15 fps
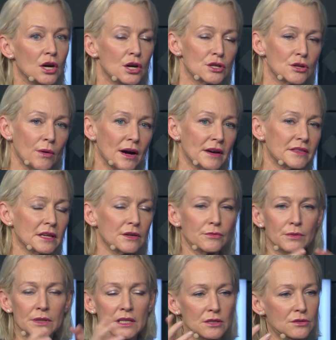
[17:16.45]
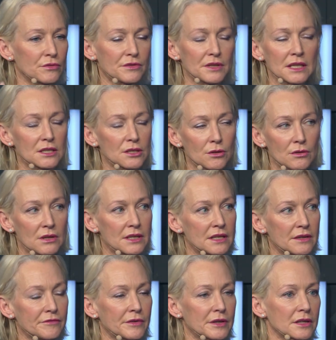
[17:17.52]
So I think we need to think totally
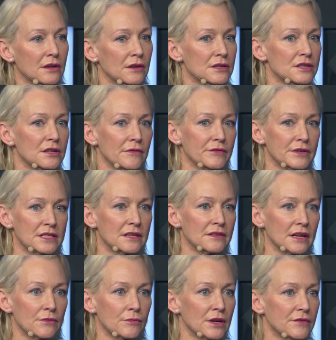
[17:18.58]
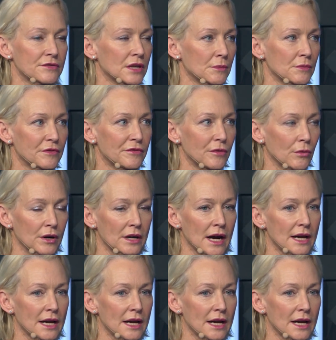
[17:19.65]
different on sovereignty that we have done before.